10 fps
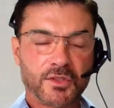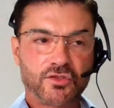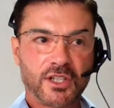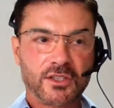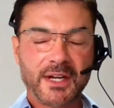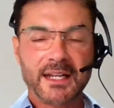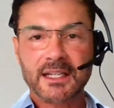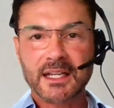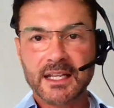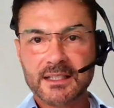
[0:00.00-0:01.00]

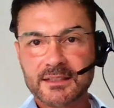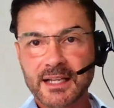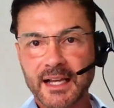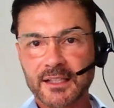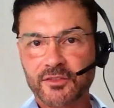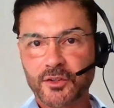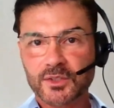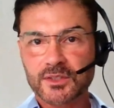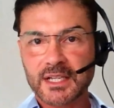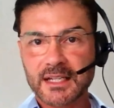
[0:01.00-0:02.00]
generating insights from
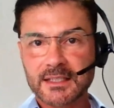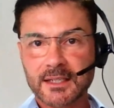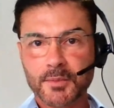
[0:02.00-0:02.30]
the data,